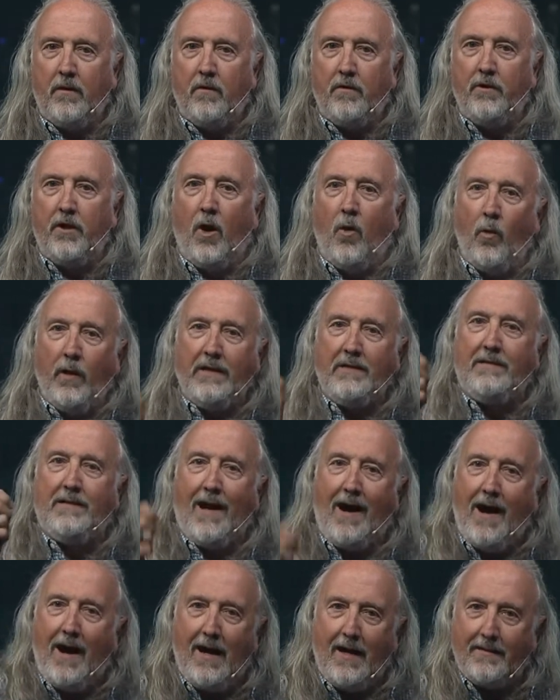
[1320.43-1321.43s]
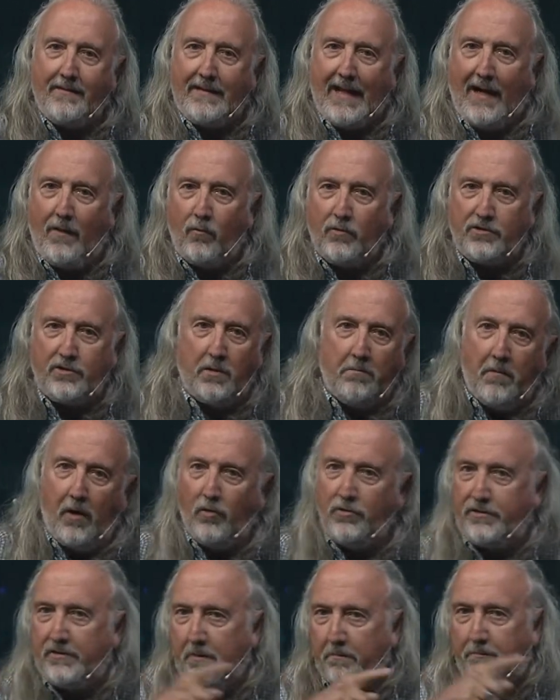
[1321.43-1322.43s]
Knowing God, that was the
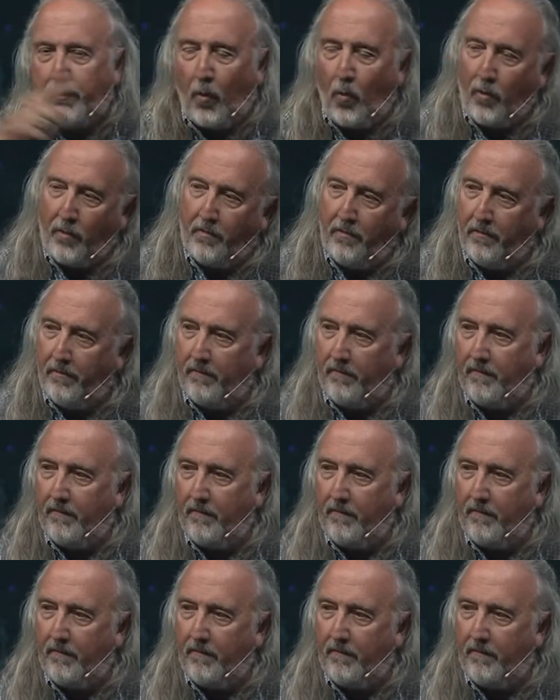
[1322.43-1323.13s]
most important.